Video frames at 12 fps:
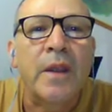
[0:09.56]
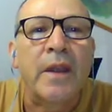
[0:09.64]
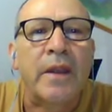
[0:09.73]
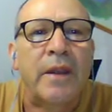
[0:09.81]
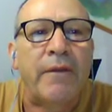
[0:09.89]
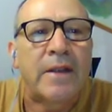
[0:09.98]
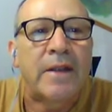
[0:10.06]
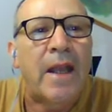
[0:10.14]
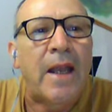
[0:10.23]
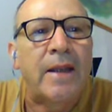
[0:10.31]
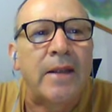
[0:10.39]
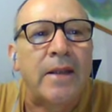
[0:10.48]
The first
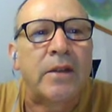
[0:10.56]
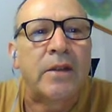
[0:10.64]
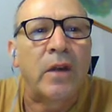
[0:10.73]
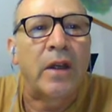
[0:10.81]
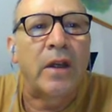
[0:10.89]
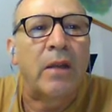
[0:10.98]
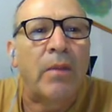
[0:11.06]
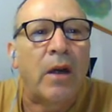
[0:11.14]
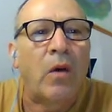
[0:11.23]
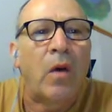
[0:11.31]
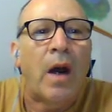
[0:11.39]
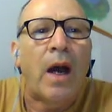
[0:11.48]
slide is talking
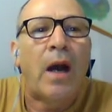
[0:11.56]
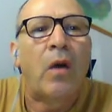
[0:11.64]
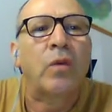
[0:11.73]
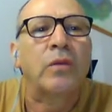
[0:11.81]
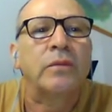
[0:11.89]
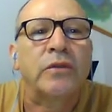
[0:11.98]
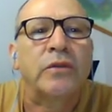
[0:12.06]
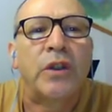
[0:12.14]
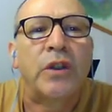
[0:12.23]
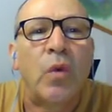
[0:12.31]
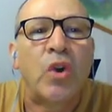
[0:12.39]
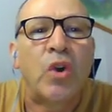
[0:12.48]
about how the
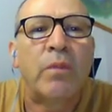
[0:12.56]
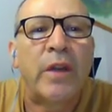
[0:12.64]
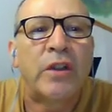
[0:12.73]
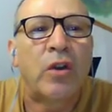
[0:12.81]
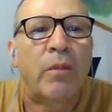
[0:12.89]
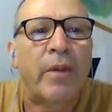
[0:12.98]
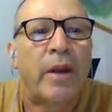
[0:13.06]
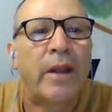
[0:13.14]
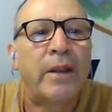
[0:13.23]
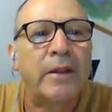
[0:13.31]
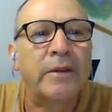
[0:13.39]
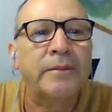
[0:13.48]
word blends operate.